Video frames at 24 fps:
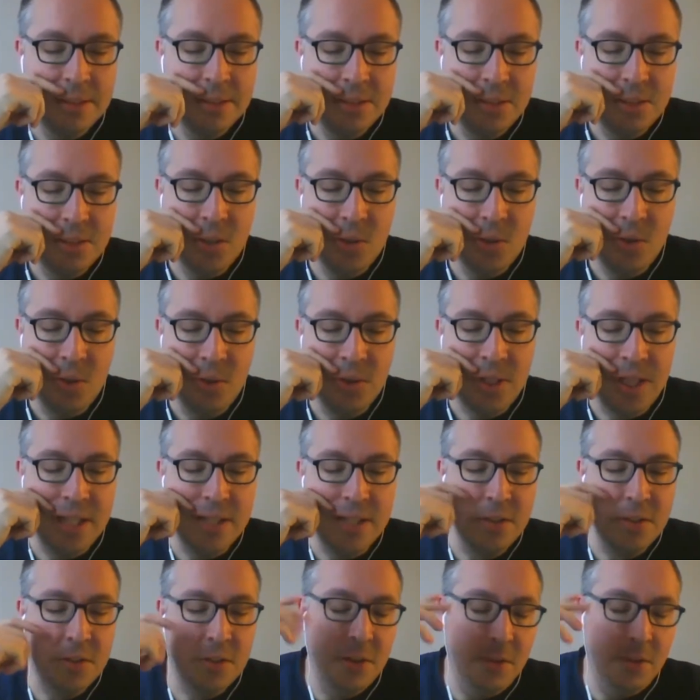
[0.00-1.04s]
So
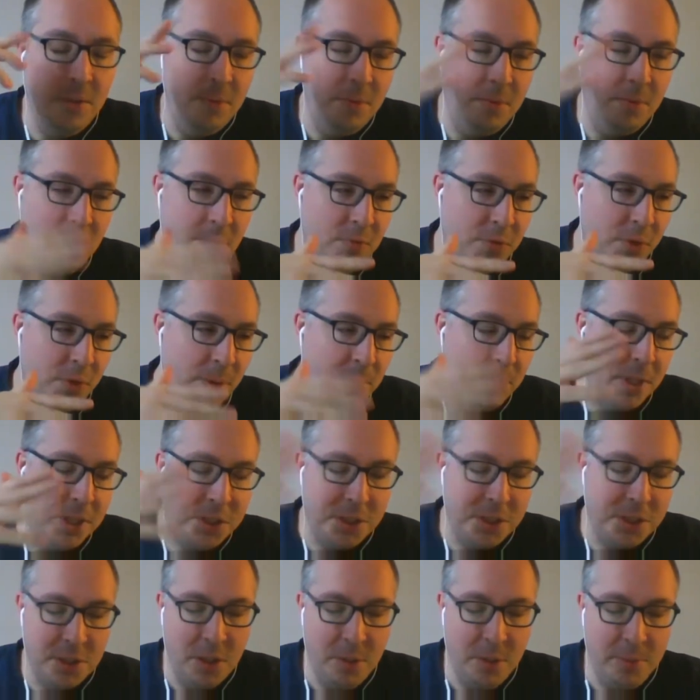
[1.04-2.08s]
okay, from
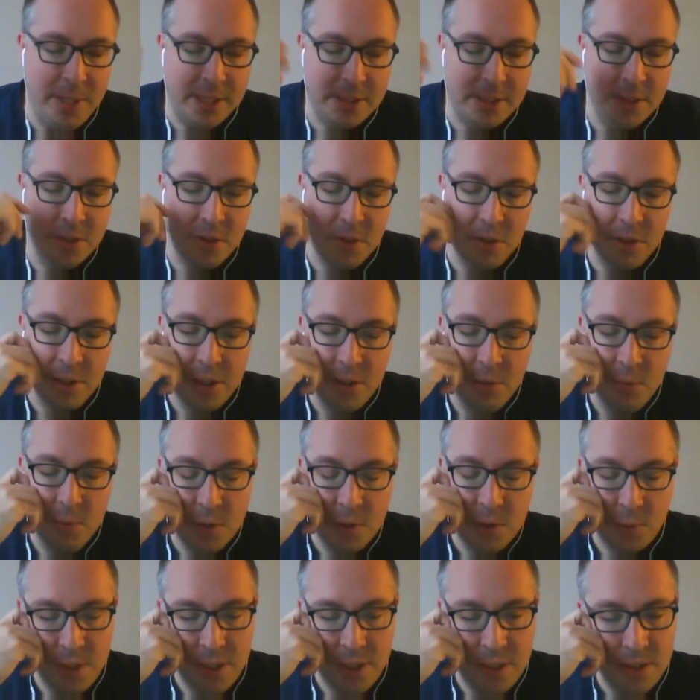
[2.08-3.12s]
Russia, go back to Turkey,
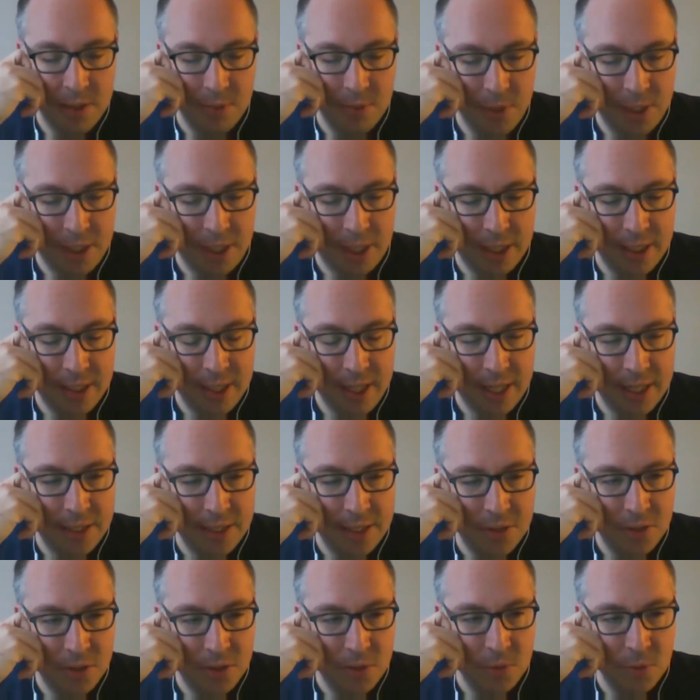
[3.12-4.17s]
which we we kind of got
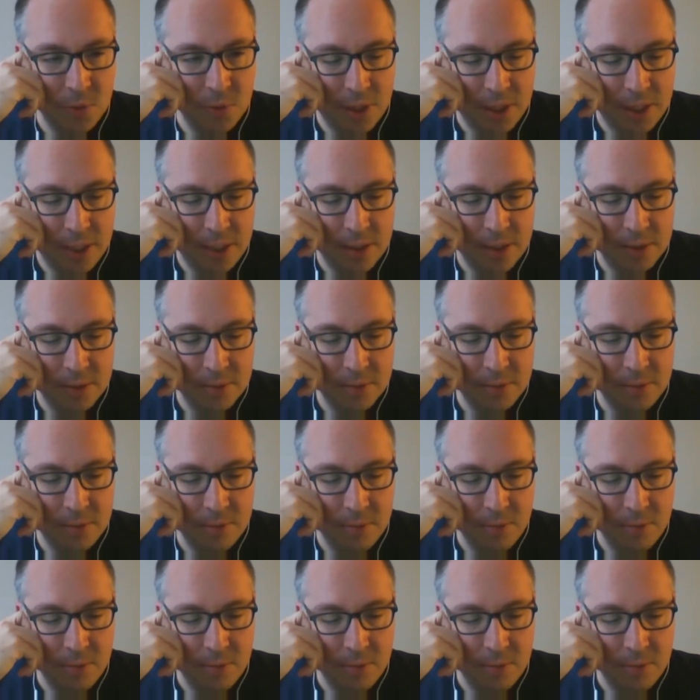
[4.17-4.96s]
into, uh,